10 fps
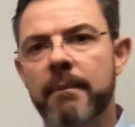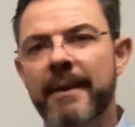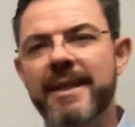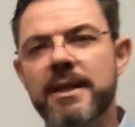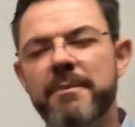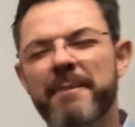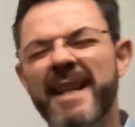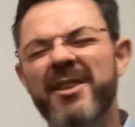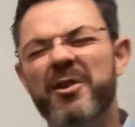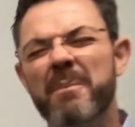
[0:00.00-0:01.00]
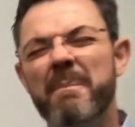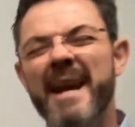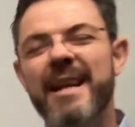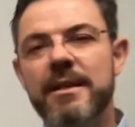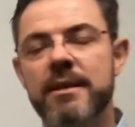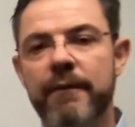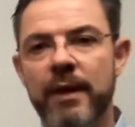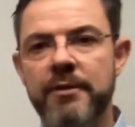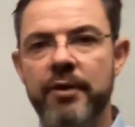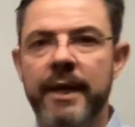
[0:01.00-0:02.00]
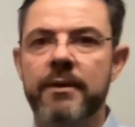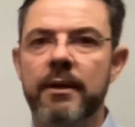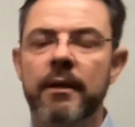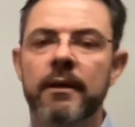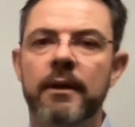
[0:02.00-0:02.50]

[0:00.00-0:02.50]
But this has been tremendously frustrating